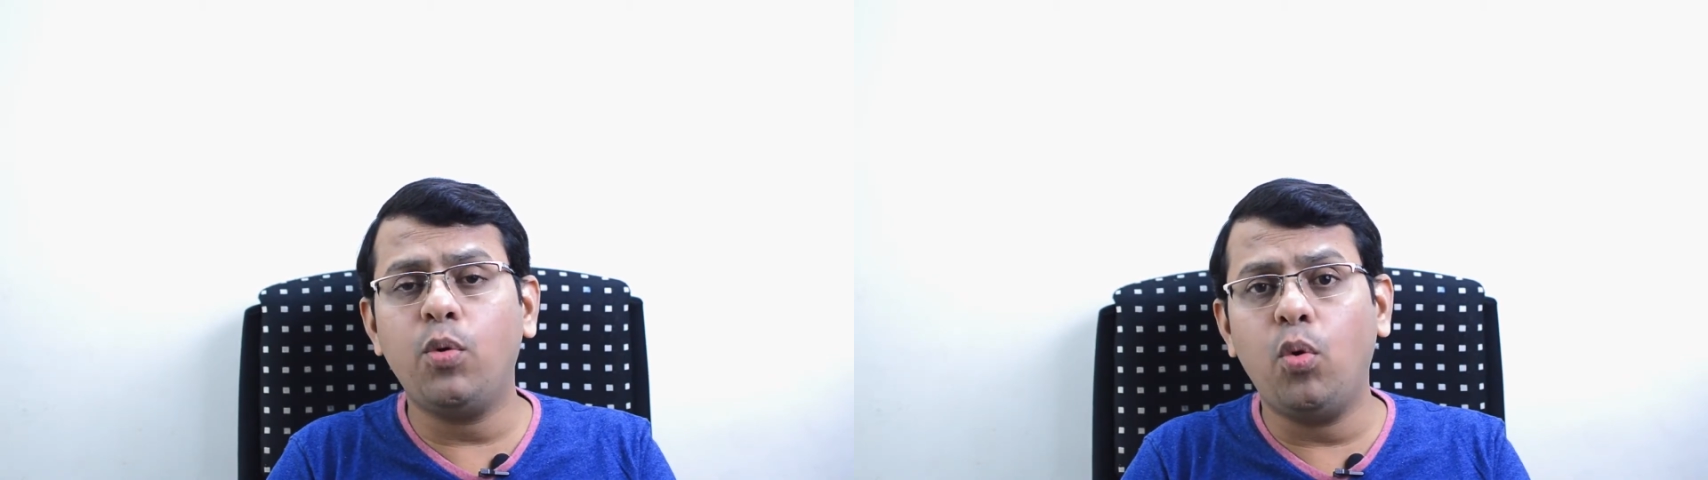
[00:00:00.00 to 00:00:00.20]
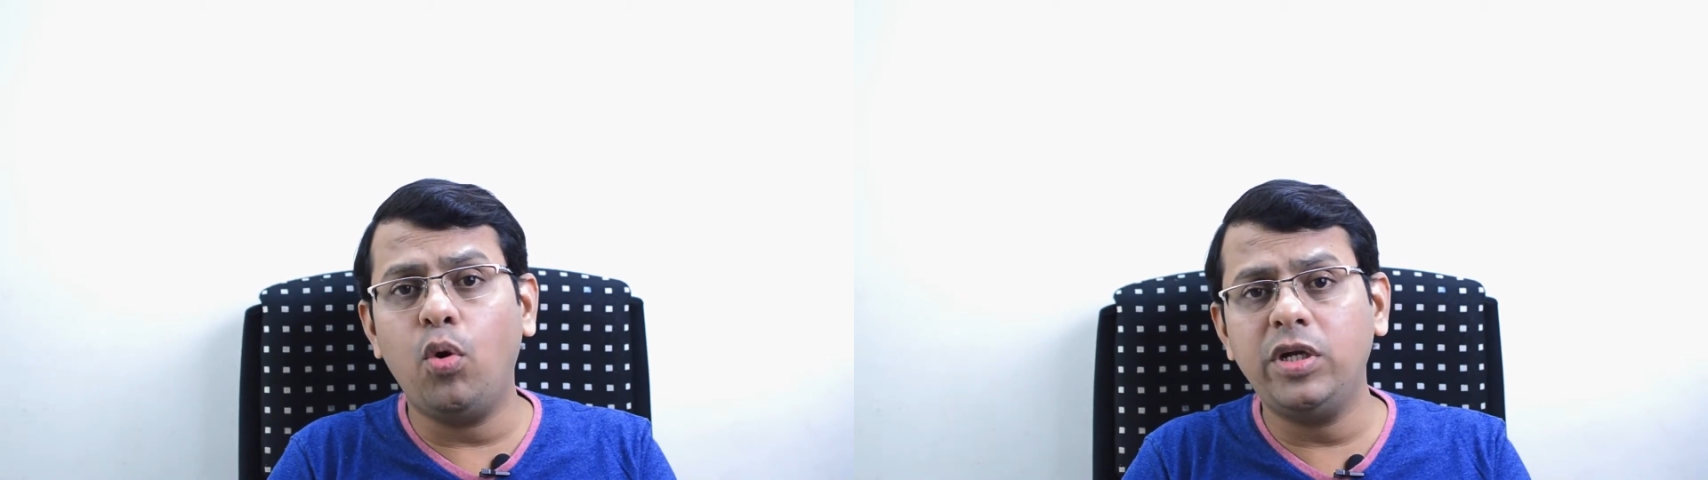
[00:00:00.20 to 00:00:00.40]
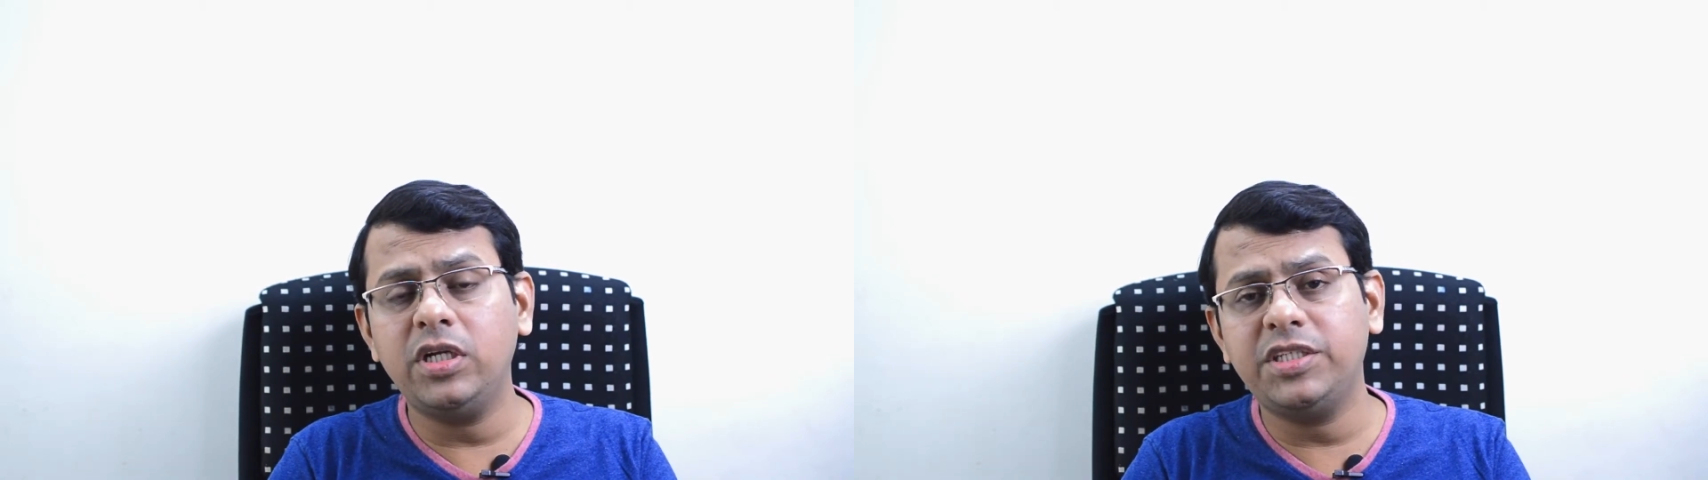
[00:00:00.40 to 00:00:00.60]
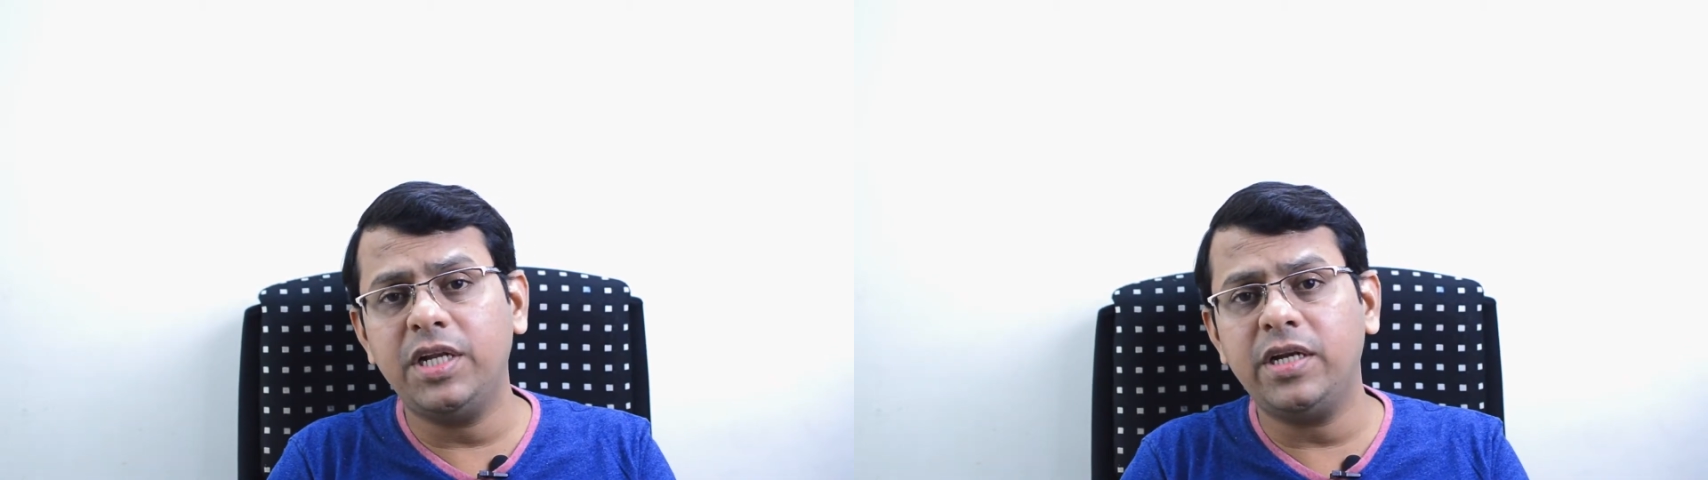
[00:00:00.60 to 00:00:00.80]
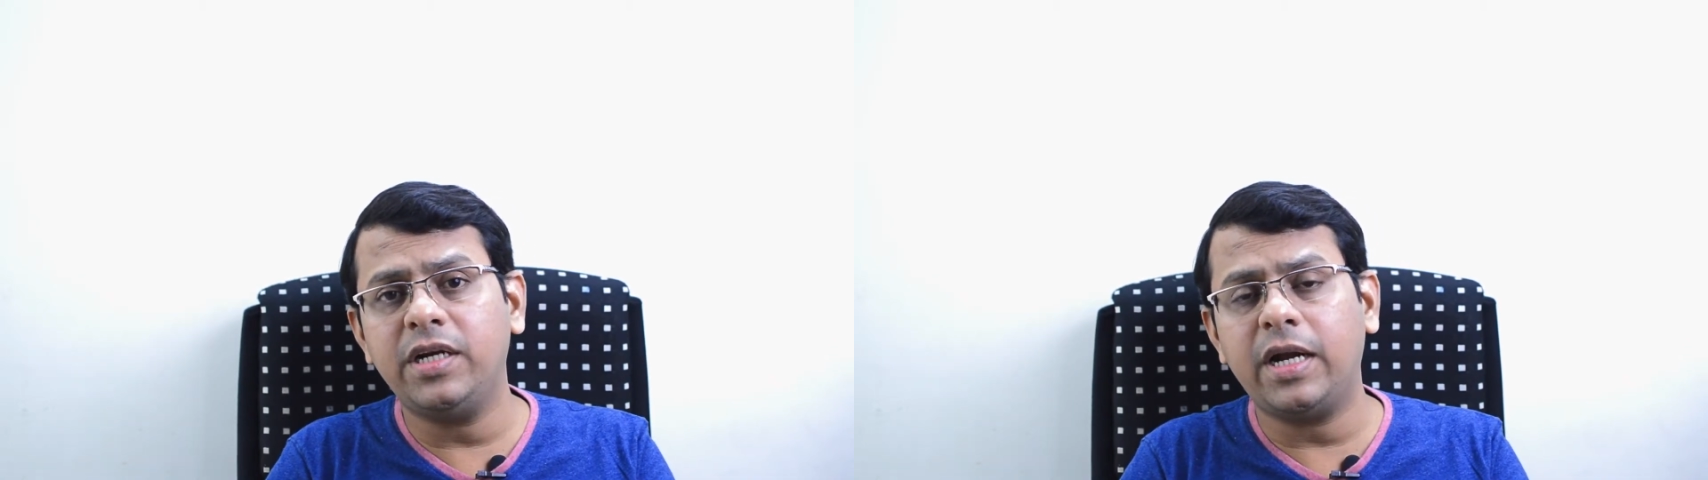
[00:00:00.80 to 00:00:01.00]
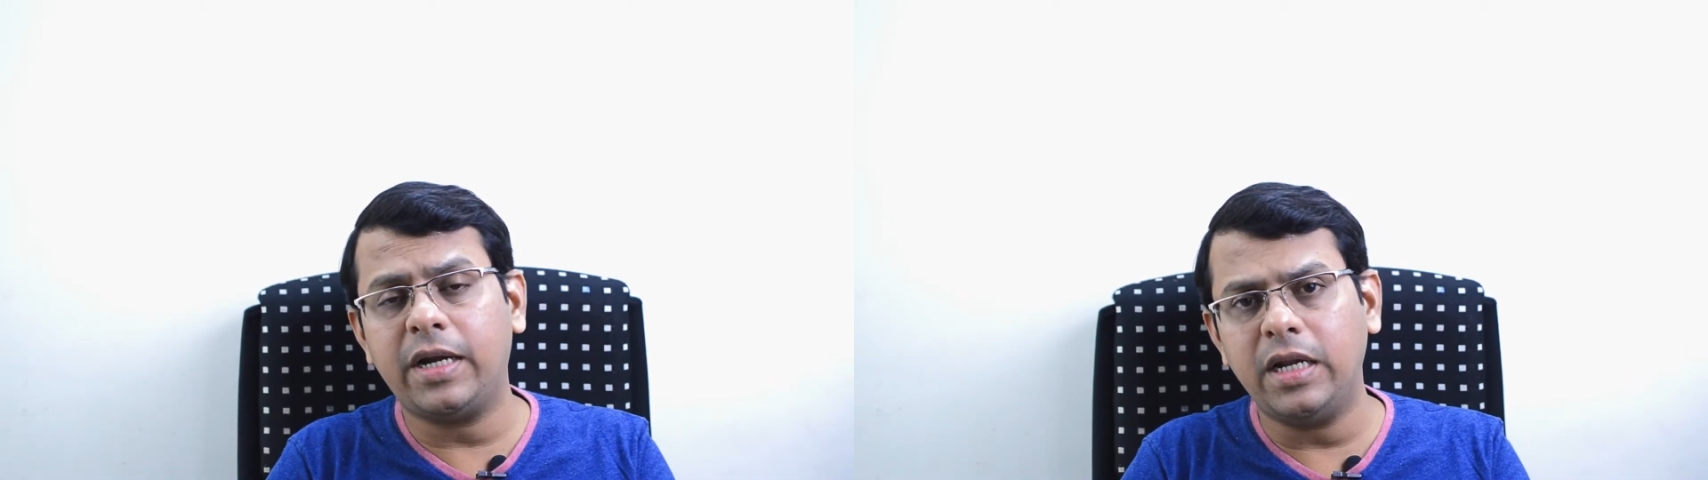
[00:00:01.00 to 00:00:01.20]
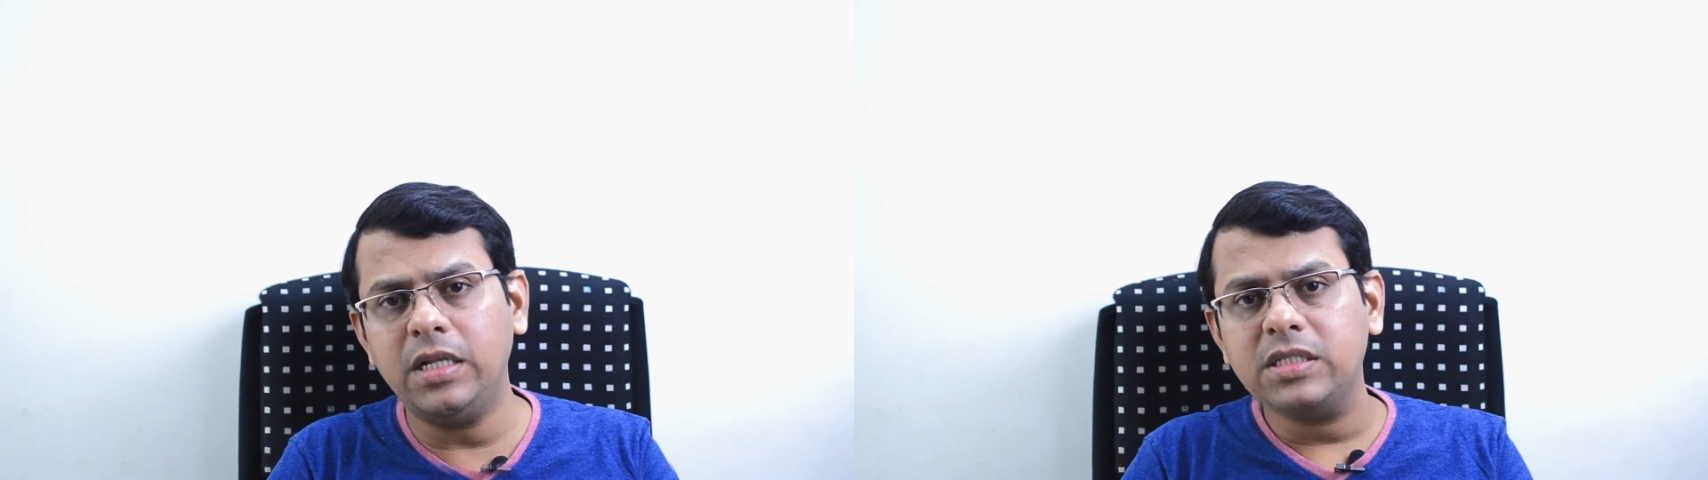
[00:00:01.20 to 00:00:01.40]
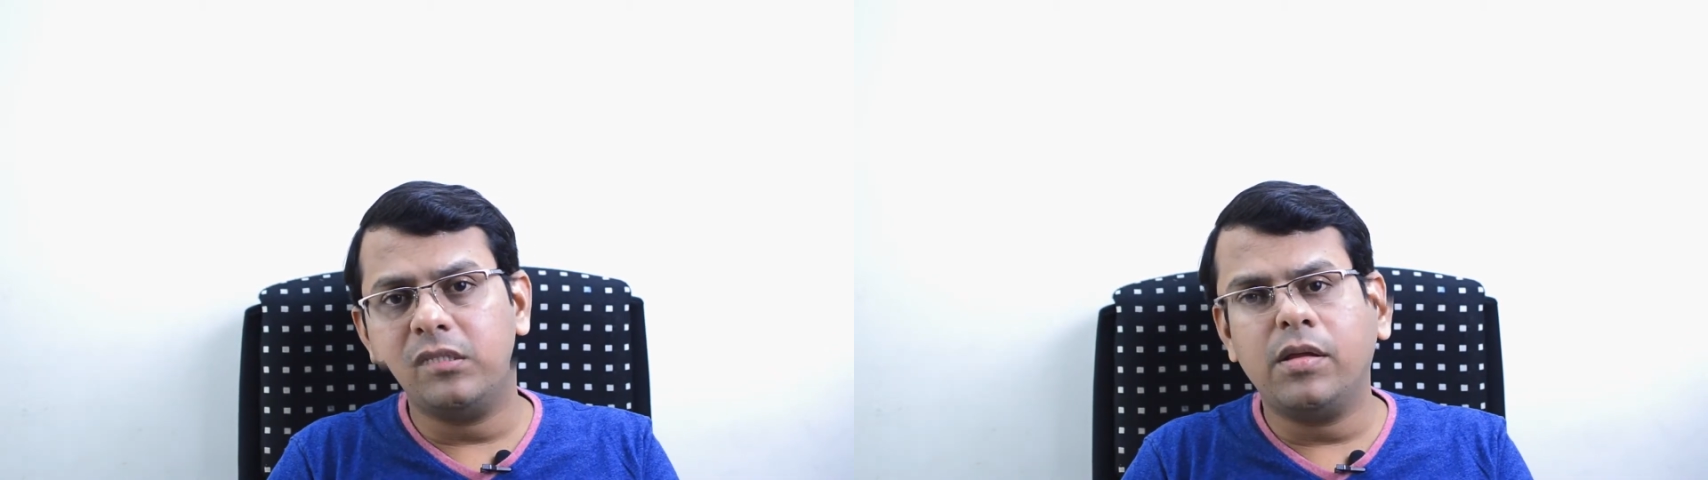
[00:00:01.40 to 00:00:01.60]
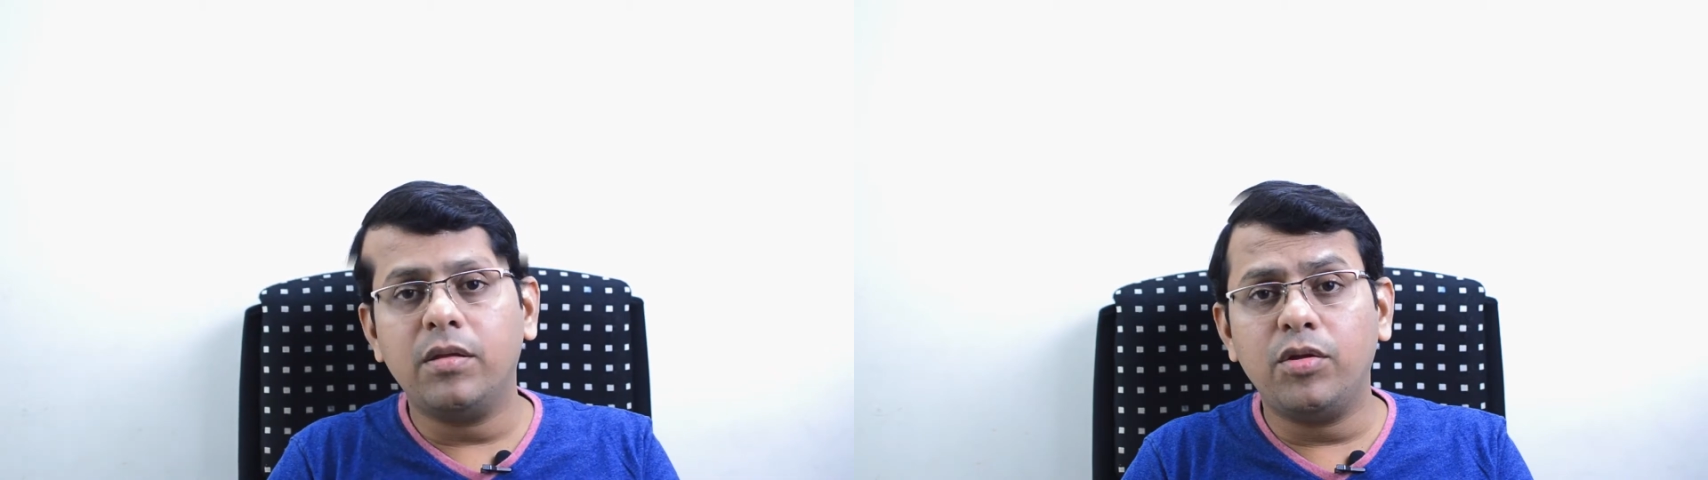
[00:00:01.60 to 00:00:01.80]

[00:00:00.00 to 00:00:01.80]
older children and adults.